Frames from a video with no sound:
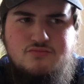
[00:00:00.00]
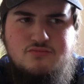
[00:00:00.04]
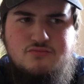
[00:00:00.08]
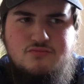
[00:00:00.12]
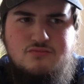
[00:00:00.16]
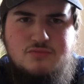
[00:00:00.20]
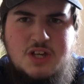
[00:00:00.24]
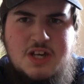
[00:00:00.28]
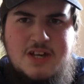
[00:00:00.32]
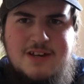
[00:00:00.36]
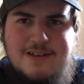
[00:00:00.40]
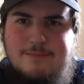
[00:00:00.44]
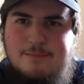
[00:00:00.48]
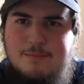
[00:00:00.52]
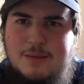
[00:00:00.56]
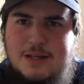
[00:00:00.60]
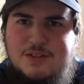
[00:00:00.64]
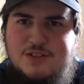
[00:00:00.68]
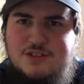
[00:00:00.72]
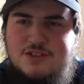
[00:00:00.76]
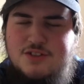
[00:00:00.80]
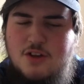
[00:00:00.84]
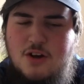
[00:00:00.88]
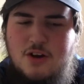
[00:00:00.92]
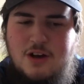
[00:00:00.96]
Yeah,
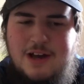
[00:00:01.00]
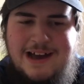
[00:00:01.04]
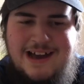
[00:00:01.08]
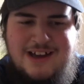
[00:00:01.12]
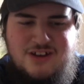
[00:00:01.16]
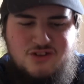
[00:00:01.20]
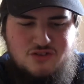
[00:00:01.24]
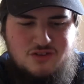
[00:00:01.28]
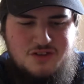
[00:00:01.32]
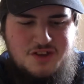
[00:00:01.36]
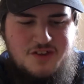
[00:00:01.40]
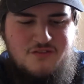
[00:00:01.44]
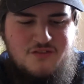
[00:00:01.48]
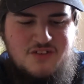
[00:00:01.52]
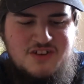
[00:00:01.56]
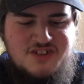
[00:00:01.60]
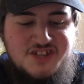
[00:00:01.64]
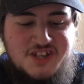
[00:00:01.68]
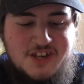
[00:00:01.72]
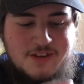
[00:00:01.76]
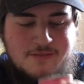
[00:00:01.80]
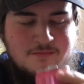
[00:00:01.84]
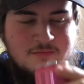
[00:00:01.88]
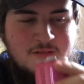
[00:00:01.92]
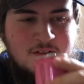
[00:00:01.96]
that's not actually
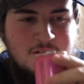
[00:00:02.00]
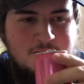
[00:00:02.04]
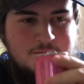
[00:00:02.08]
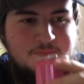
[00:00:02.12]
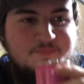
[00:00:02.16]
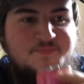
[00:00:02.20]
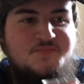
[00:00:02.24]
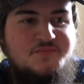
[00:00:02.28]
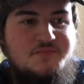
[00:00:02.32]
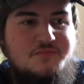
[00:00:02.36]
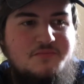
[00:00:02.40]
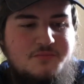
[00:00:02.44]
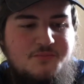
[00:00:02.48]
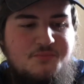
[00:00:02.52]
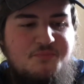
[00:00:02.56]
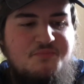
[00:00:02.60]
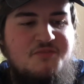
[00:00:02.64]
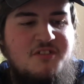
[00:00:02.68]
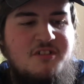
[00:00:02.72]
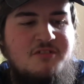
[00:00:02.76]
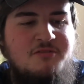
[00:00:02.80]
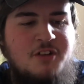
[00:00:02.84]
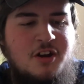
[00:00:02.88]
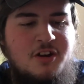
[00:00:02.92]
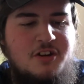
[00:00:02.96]
fizzy.
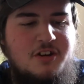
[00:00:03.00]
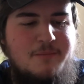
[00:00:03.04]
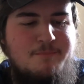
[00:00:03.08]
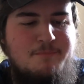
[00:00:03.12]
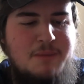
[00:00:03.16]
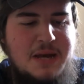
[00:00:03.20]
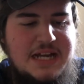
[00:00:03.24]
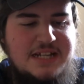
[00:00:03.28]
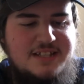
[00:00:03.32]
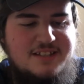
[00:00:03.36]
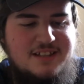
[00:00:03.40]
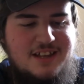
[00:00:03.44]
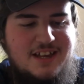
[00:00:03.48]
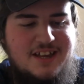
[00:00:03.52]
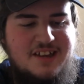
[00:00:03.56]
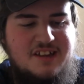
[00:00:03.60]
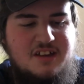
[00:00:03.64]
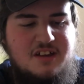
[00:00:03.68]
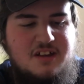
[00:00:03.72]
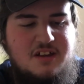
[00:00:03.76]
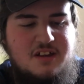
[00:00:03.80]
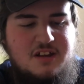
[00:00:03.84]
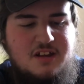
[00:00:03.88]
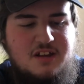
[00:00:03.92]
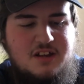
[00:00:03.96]
Not compared to like
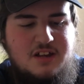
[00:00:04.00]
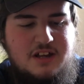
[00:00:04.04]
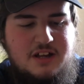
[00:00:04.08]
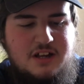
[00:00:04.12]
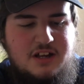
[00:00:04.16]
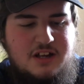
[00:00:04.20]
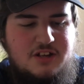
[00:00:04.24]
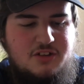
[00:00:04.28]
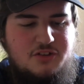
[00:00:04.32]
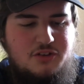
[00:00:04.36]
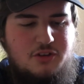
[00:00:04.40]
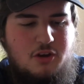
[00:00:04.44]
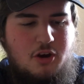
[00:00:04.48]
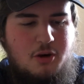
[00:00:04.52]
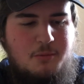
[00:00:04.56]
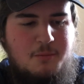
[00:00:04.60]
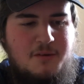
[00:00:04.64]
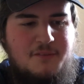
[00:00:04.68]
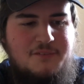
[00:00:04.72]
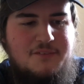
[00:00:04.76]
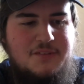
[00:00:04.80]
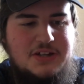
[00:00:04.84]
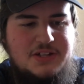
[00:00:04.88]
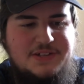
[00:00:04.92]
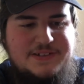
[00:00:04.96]
normal
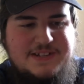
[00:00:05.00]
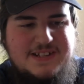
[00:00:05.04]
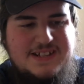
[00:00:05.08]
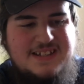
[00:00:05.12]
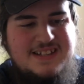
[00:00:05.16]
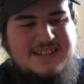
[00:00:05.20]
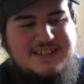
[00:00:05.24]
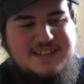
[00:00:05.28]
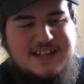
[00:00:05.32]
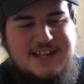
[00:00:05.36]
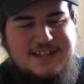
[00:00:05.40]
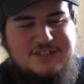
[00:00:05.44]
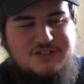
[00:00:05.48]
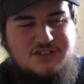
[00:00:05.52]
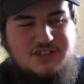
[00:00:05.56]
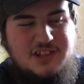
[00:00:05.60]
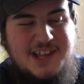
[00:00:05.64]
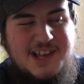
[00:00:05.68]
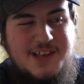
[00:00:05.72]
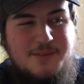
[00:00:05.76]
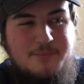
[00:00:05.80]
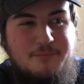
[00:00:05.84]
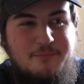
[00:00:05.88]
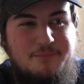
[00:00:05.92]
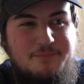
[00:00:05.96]
Fanta. This is
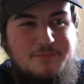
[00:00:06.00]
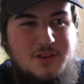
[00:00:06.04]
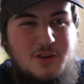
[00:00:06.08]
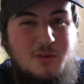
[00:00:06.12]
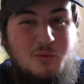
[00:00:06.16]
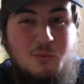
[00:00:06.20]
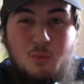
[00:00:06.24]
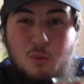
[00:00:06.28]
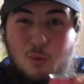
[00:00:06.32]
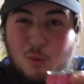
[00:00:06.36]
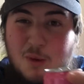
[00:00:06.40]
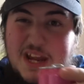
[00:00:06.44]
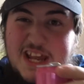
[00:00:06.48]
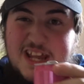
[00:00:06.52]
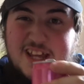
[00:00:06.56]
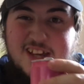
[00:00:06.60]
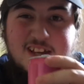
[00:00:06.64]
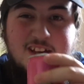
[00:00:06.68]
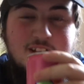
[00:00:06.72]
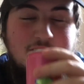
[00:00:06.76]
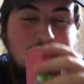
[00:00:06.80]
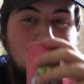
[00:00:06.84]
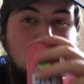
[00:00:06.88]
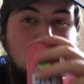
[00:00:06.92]
actually weak.